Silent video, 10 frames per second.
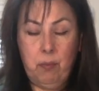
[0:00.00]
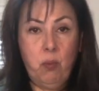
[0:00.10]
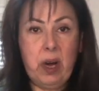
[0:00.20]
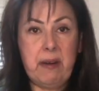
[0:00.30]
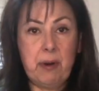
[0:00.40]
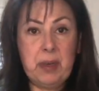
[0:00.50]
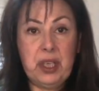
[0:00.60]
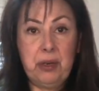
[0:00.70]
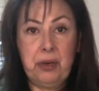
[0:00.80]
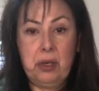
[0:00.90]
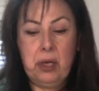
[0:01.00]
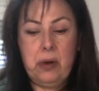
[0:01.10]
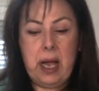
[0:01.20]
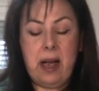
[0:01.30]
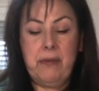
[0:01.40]
whatever material
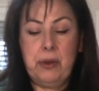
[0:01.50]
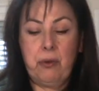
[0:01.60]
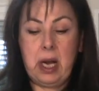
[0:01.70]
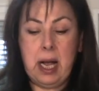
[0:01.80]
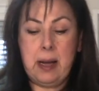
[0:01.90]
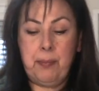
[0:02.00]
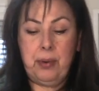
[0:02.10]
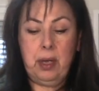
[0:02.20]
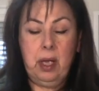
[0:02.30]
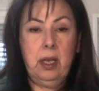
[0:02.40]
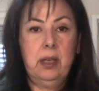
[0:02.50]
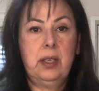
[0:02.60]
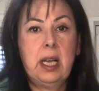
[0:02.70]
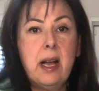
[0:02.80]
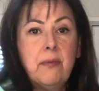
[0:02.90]
you have in your cup to
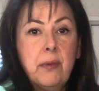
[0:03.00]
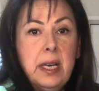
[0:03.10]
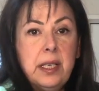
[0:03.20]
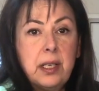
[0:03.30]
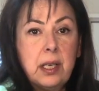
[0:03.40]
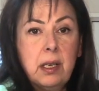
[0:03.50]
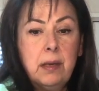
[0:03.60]
cover it.